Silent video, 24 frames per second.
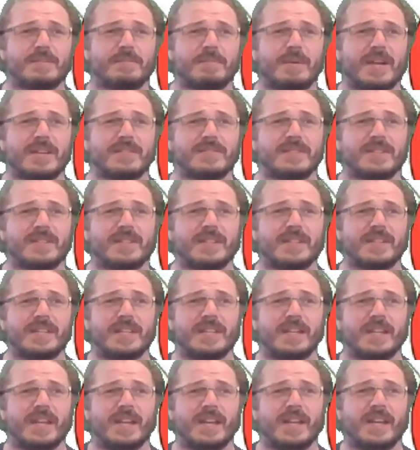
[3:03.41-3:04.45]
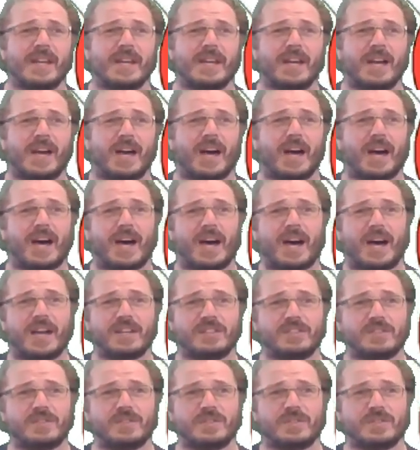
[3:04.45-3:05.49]
basically
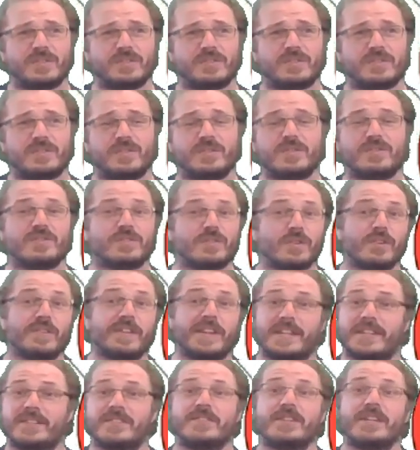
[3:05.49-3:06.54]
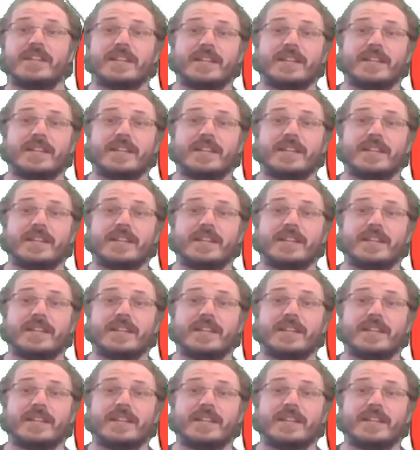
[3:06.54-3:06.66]
used to store energy.